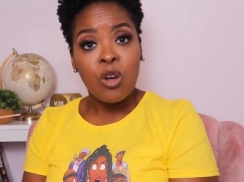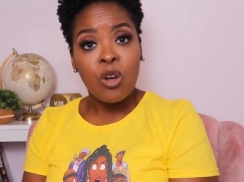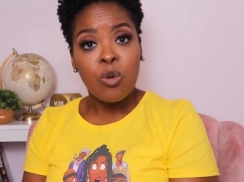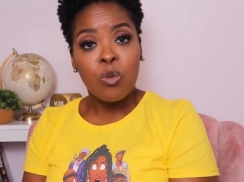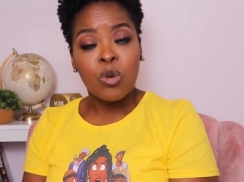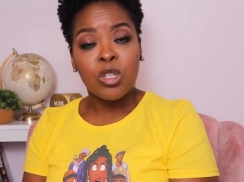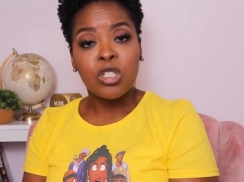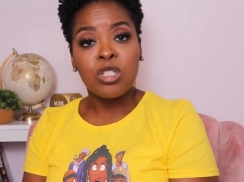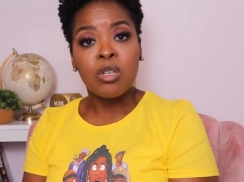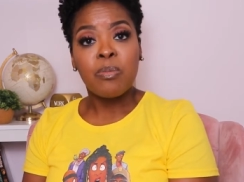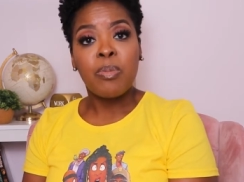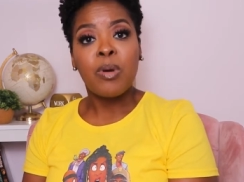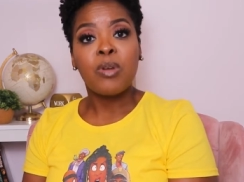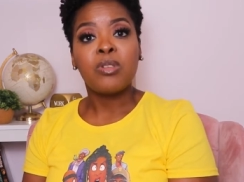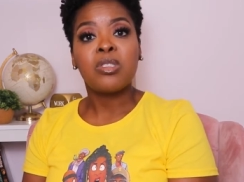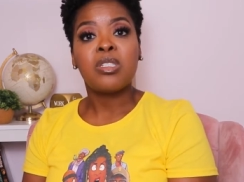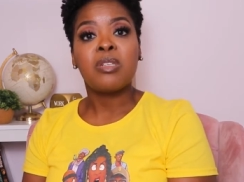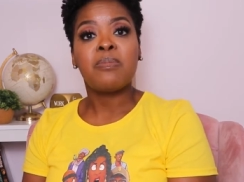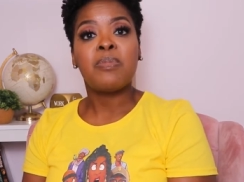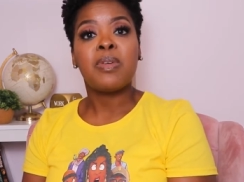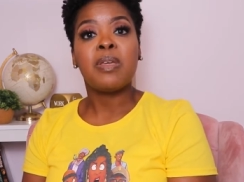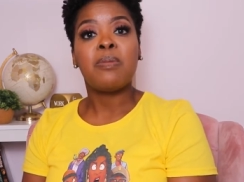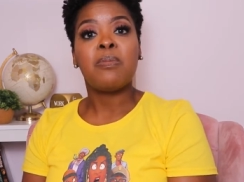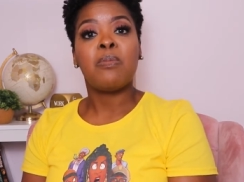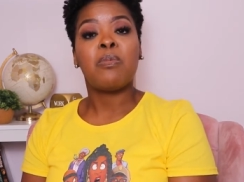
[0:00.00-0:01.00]
We're supposed to
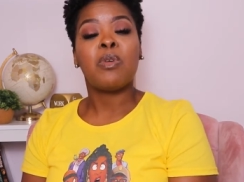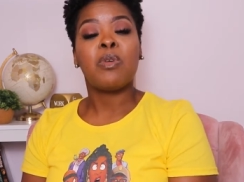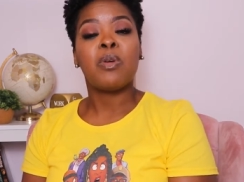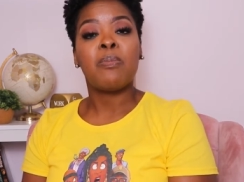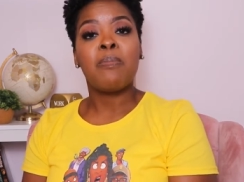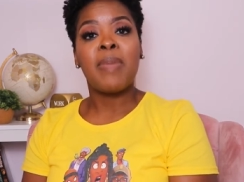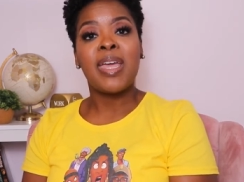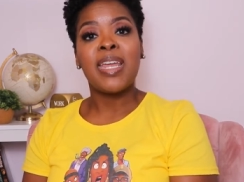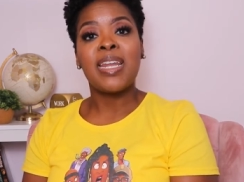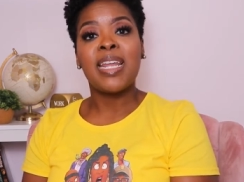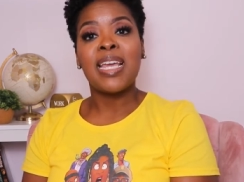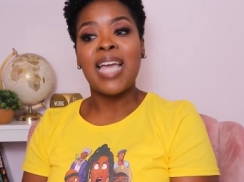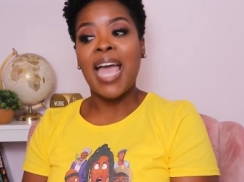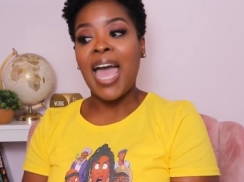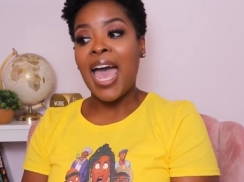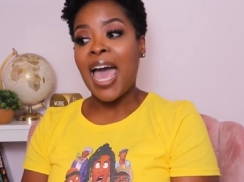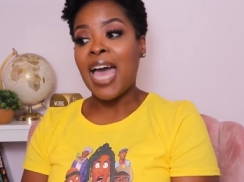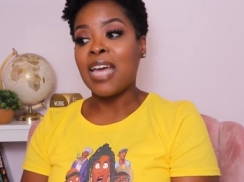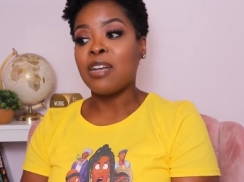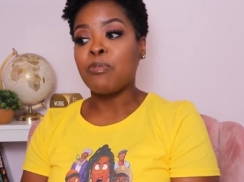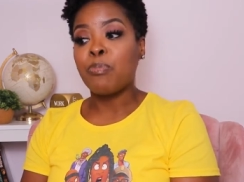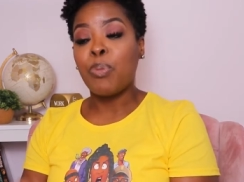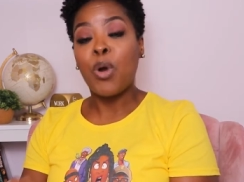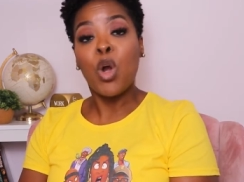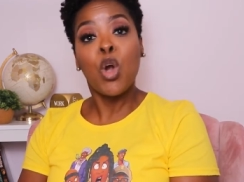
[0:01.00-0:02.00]
be remaining
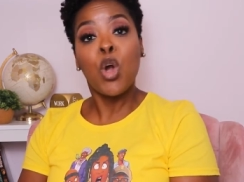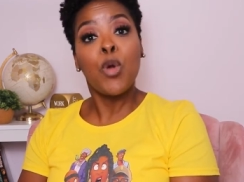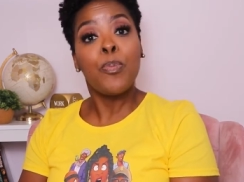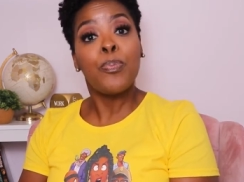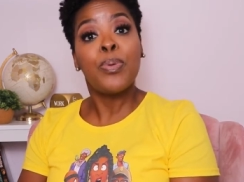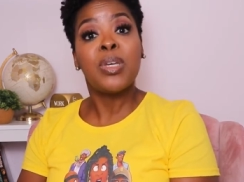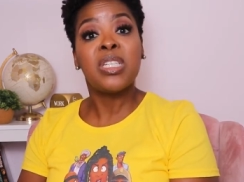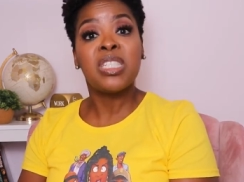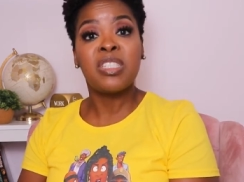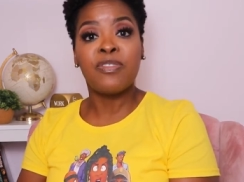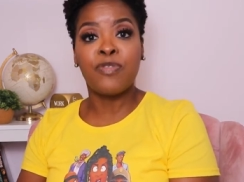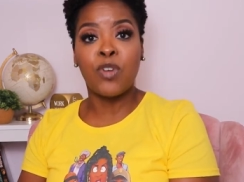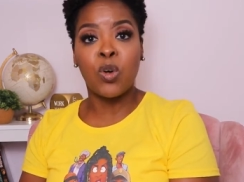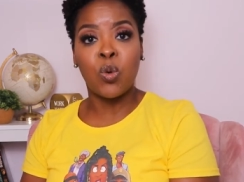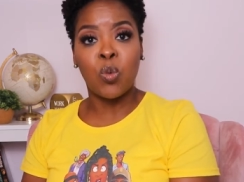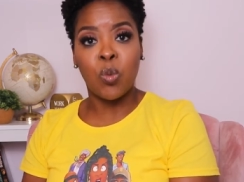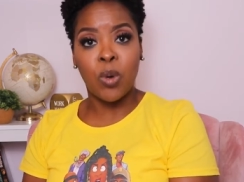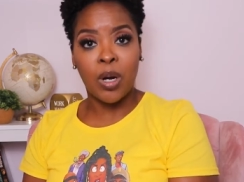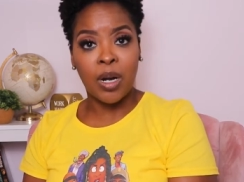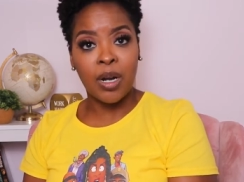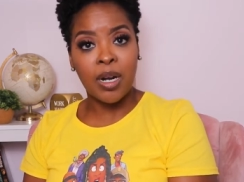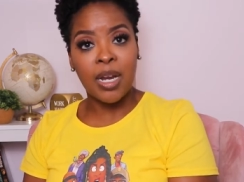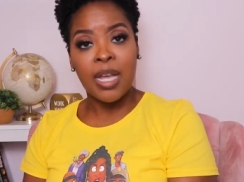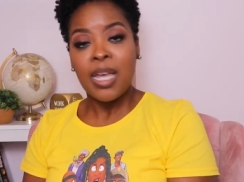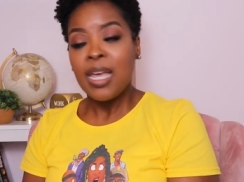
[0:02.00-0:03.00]
at purposeful
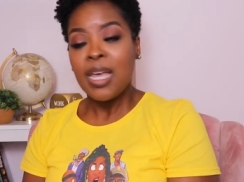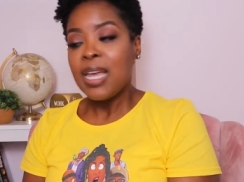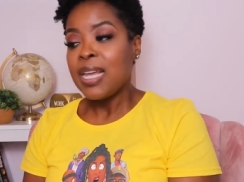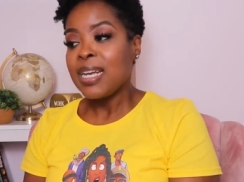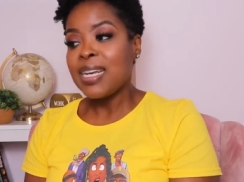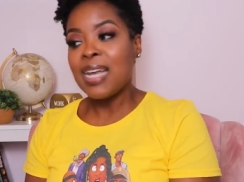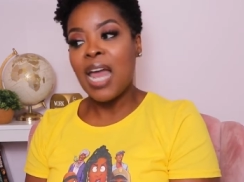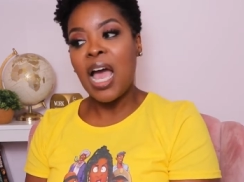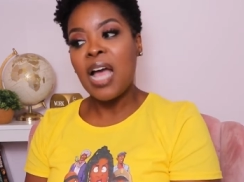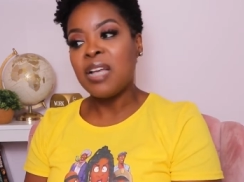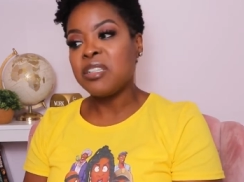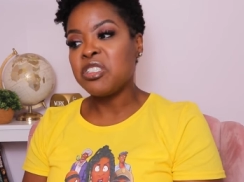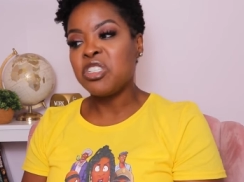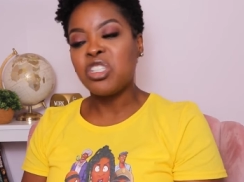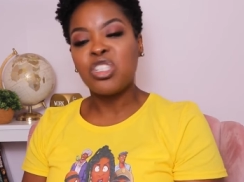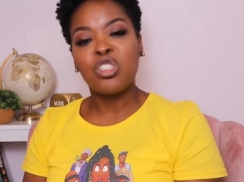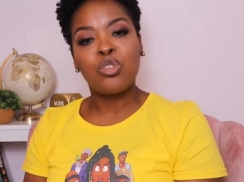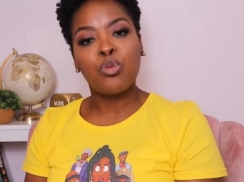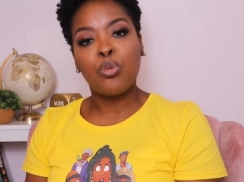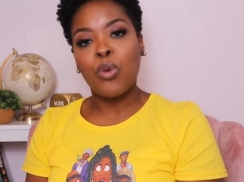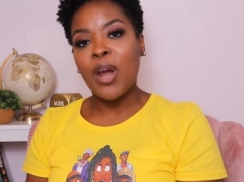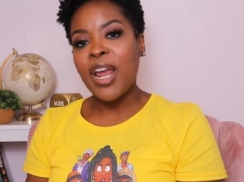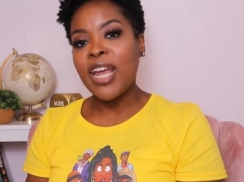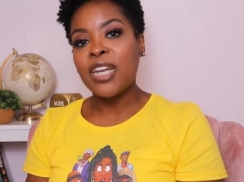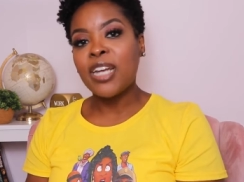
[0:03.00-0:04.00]
work, not
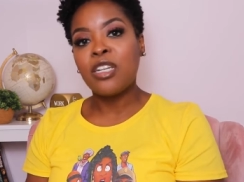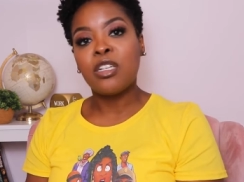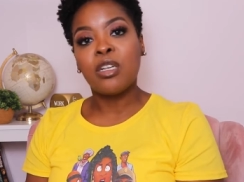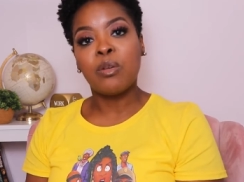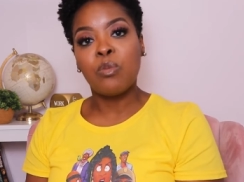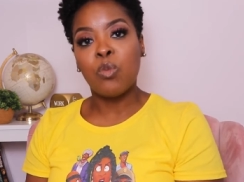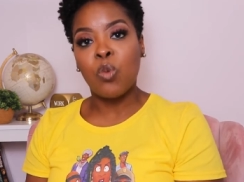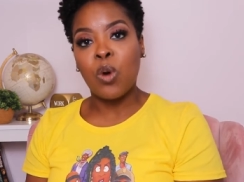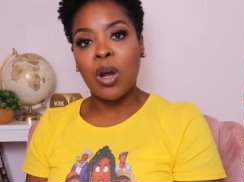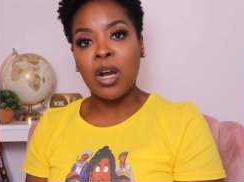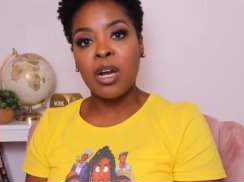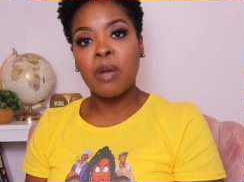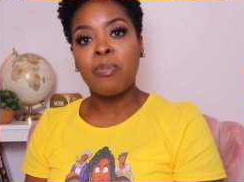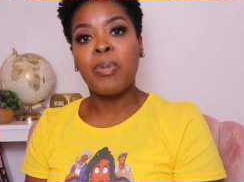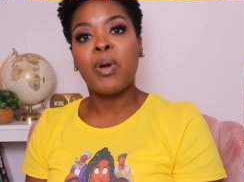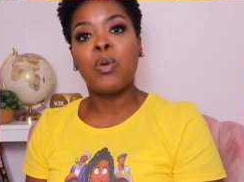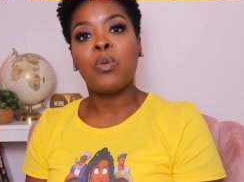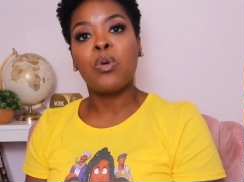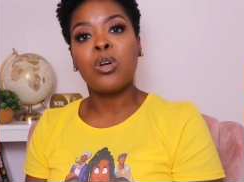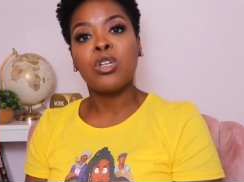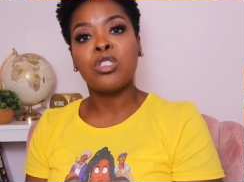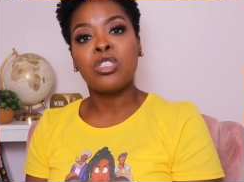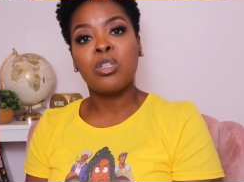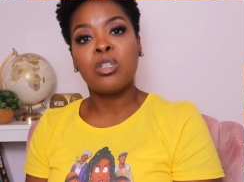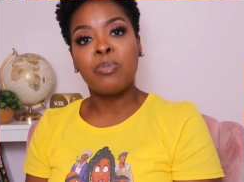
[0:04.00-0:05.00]
just random work, but
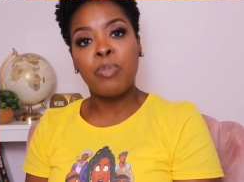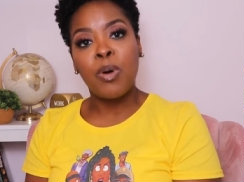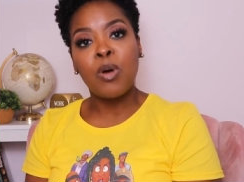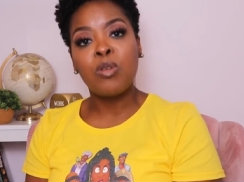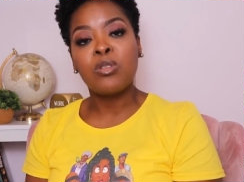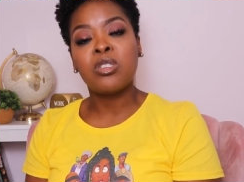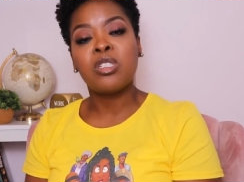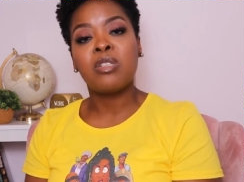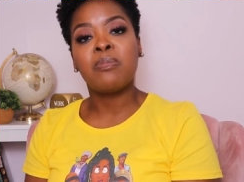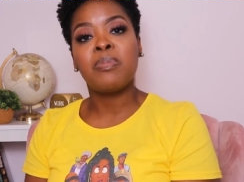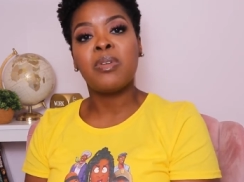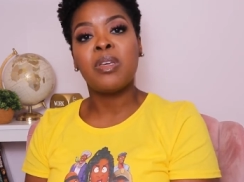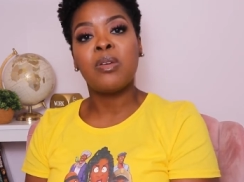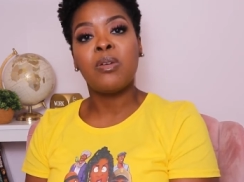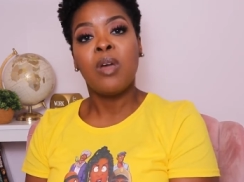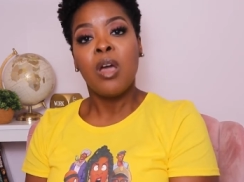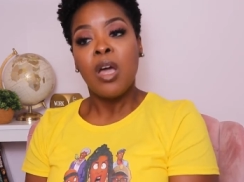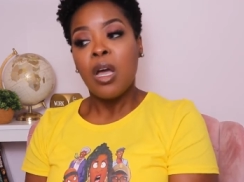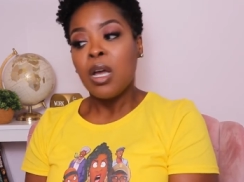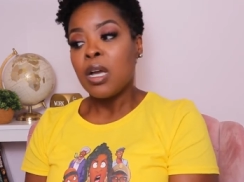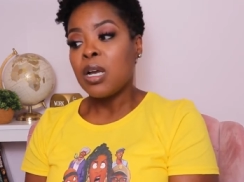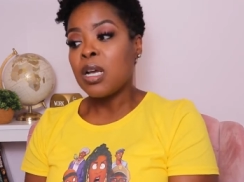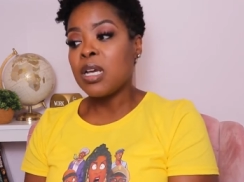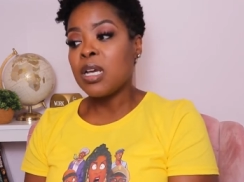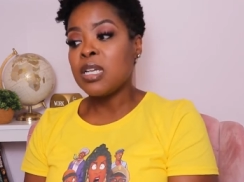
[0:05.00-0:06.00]
we're supposed to be
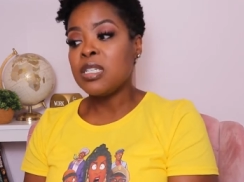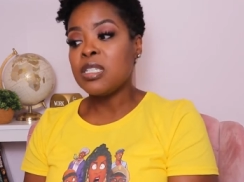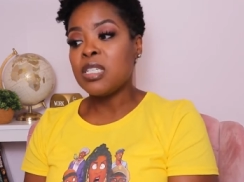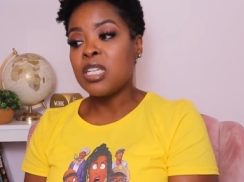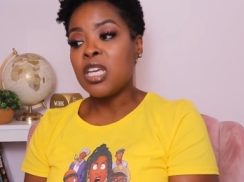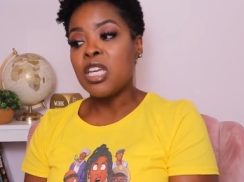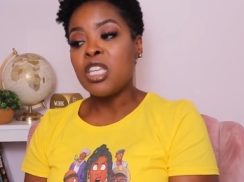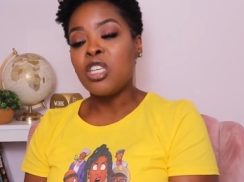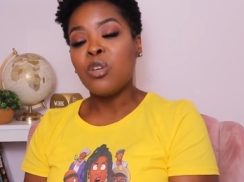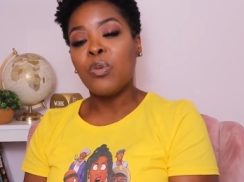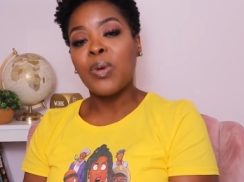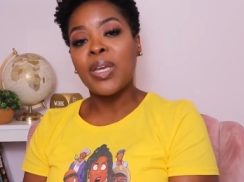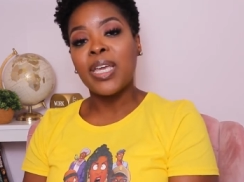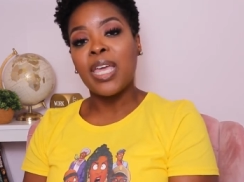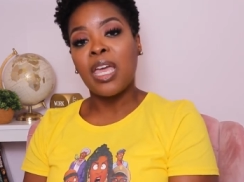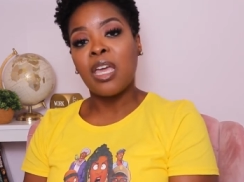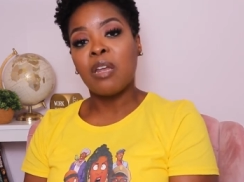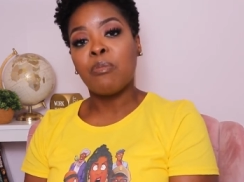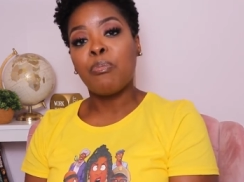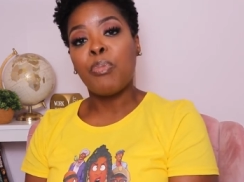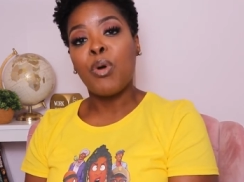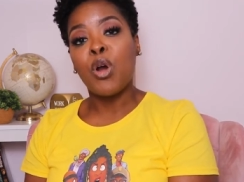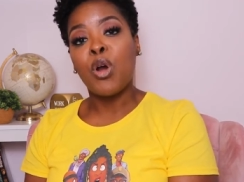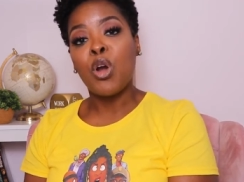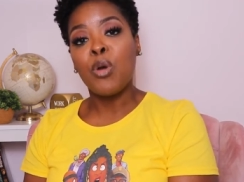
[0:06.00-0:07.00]
continuing
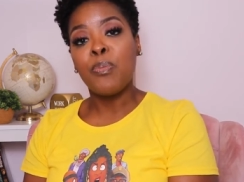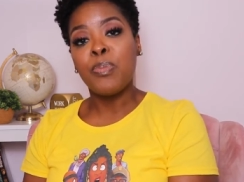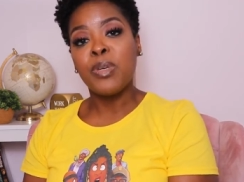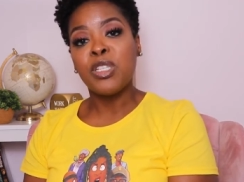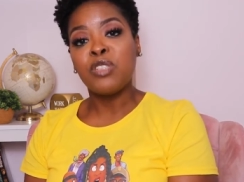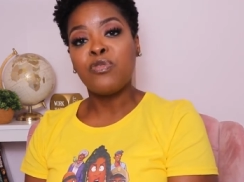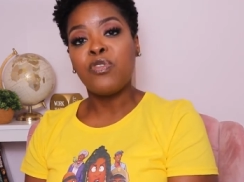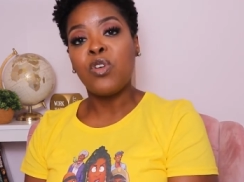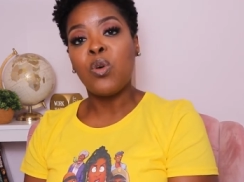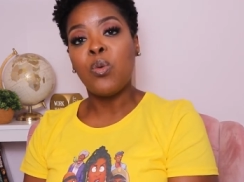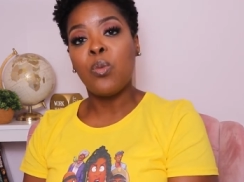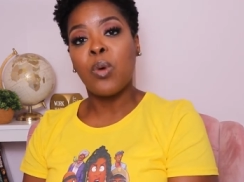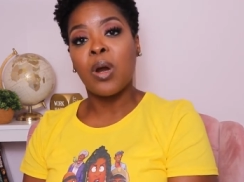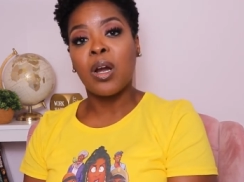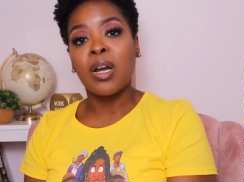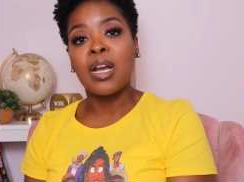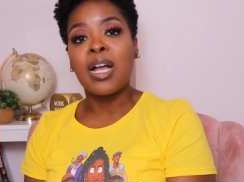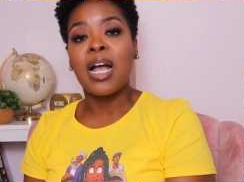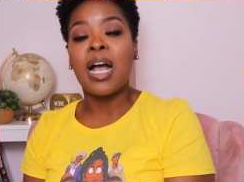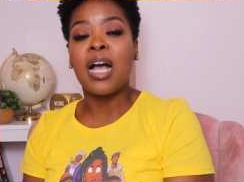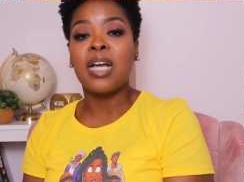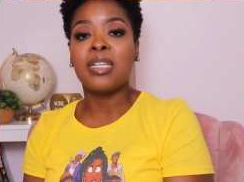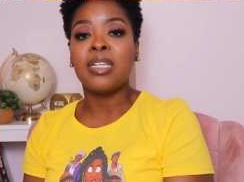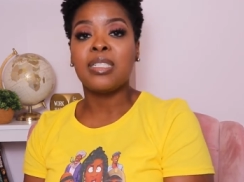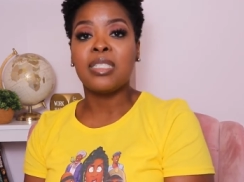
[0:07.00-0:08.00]
in purposeful work
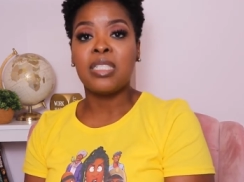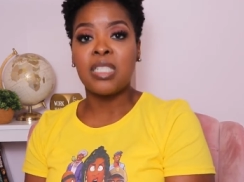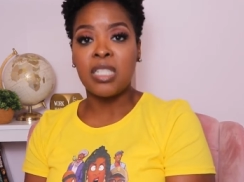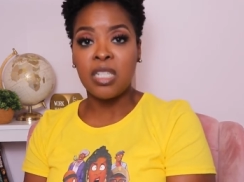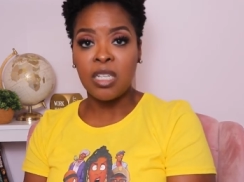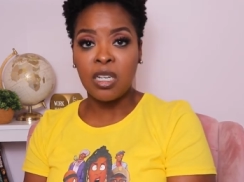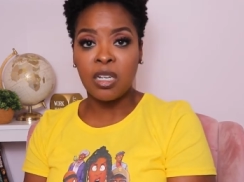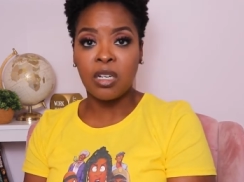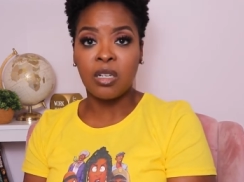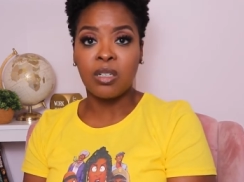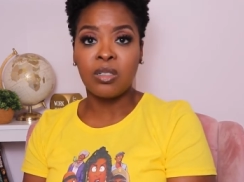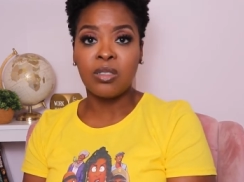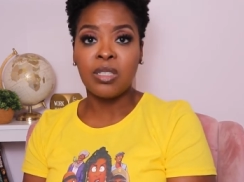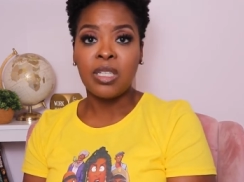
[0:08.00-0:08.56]
until